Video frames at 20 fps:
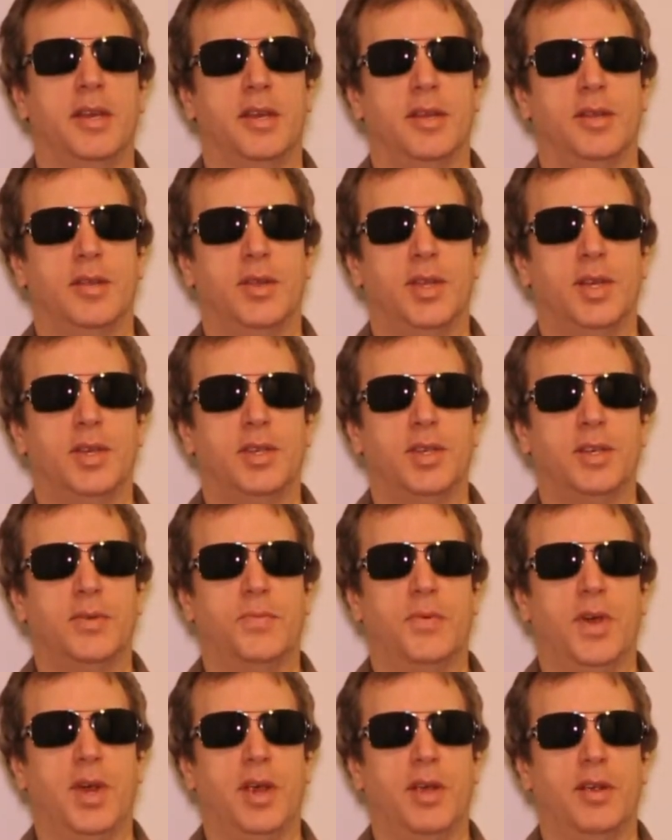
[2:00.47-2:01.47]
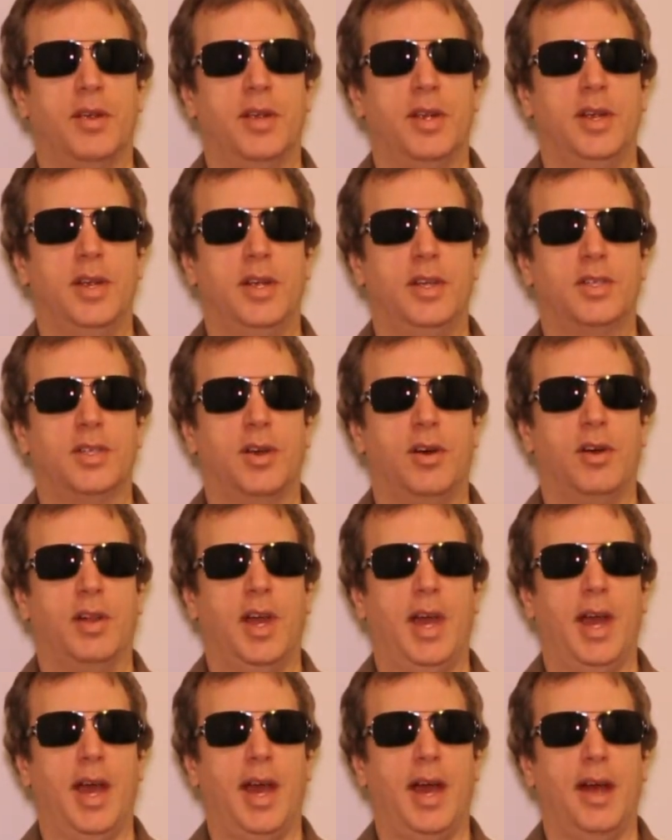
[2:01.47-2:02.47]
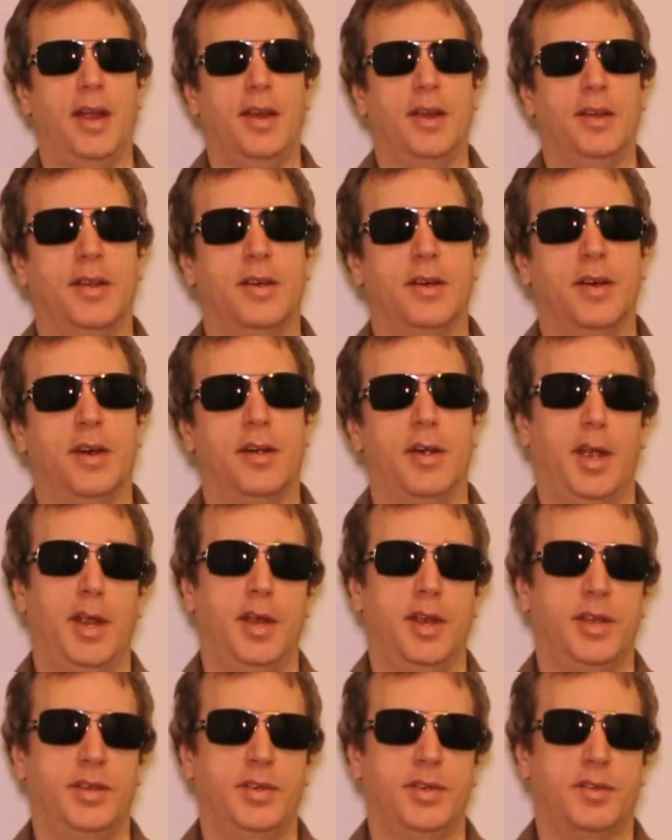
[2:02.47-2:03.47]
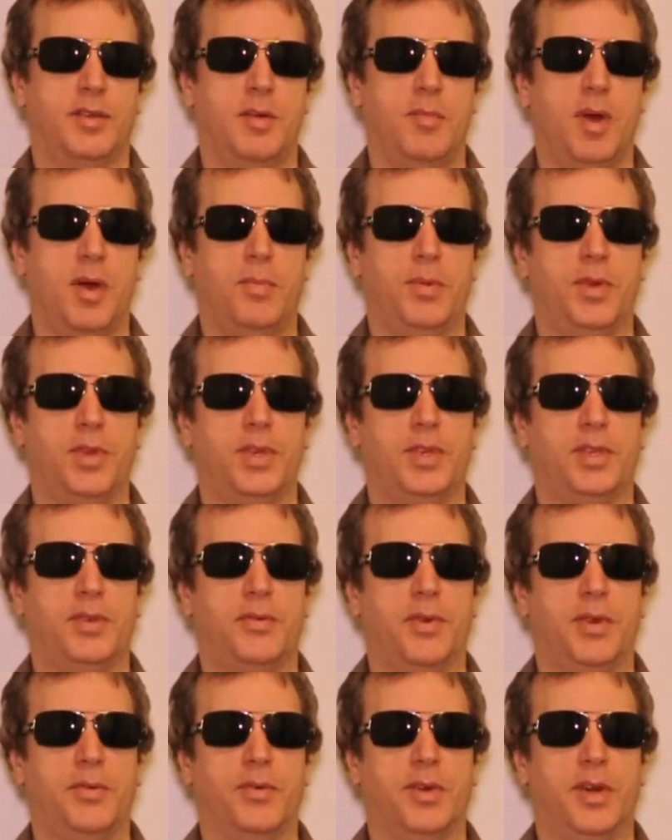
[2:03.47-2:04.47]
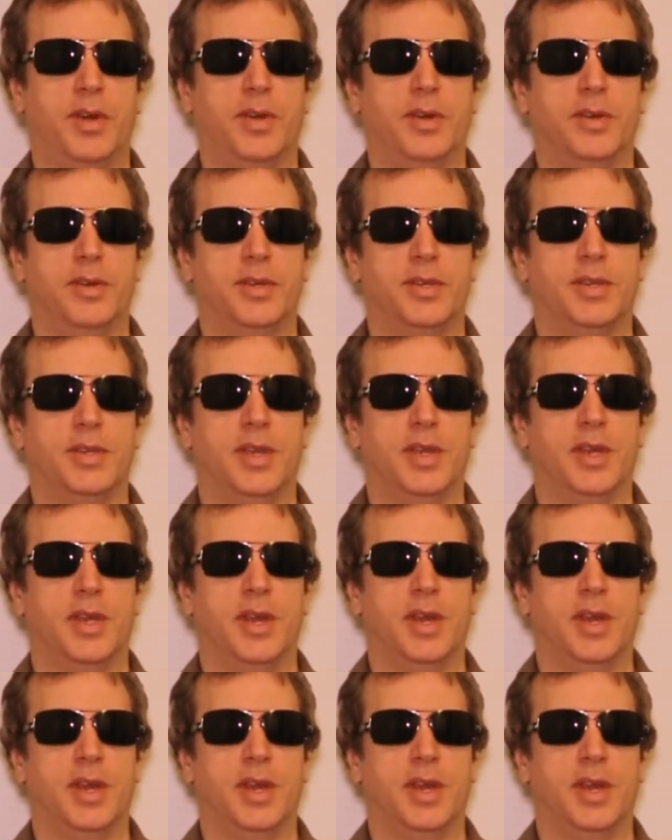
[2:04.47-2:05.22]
this is where it's all at, all right, is you come up with these three words,